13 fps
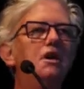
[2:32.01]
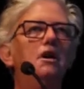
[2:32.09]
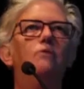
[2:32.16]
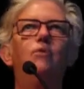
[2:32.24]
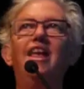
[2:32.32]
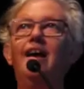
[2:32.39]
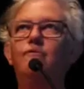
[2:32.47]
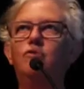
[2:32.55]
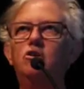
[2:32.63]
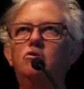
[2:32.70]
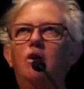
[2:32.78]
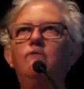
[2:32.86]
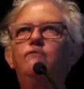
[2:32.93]
and we
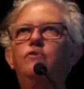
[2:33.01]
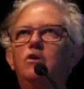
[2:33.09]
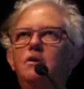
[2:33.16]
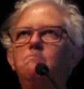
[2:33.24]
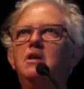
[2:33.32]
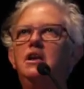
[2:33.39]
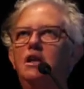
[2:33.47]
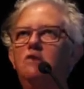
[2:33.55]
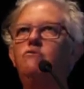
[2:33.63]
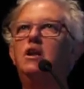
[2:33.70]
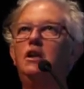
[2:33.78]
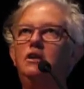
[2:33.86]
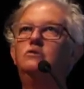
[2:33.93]
haven't got very many
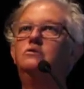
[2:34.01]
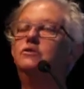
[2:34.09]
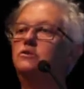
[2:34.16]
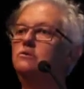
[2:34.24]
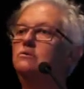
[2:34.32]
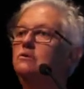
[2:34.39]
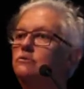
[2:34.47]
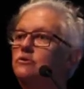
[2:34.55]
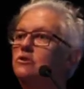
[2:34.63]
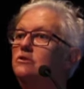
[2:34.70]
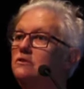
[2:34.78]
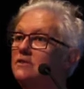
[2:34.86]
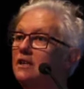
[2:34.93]
really good soils
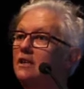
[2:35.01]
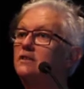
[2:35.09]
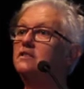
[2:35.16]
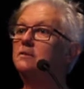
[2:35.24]
in New Zealand,